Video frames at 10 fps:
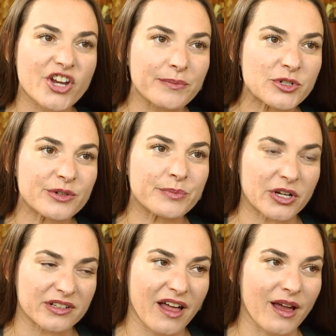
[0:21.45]
Chapter
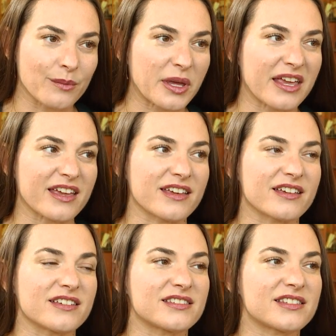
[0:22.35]
Book Club
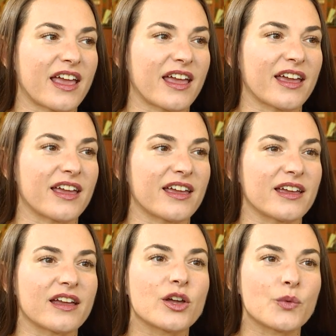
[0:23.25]
is
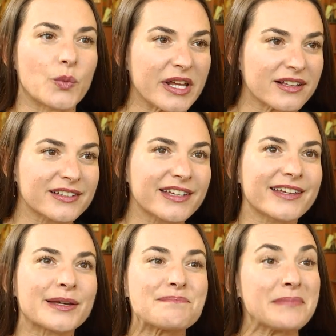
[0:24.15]
a
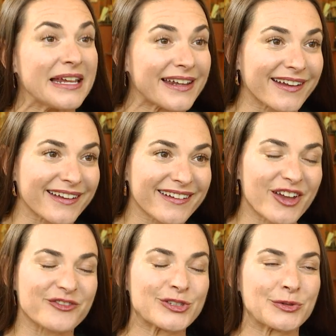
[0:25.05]
weekly meeting
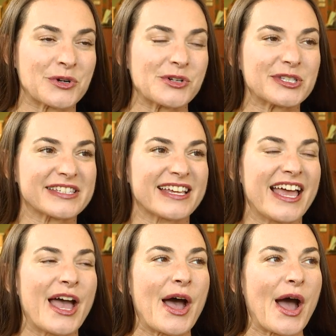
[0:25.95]
of sorts
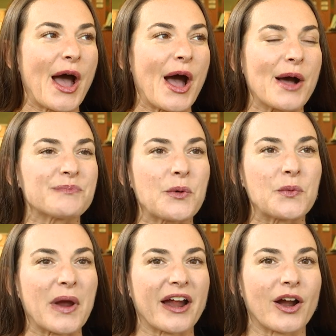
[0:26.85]
um,
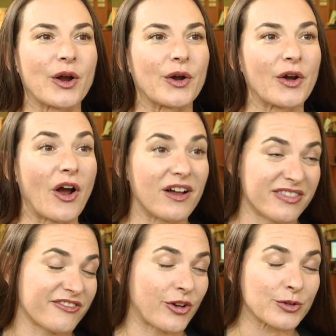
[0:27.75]
where
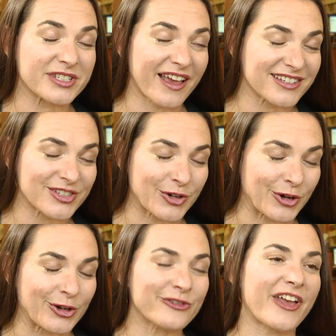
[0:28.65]
the folks I serve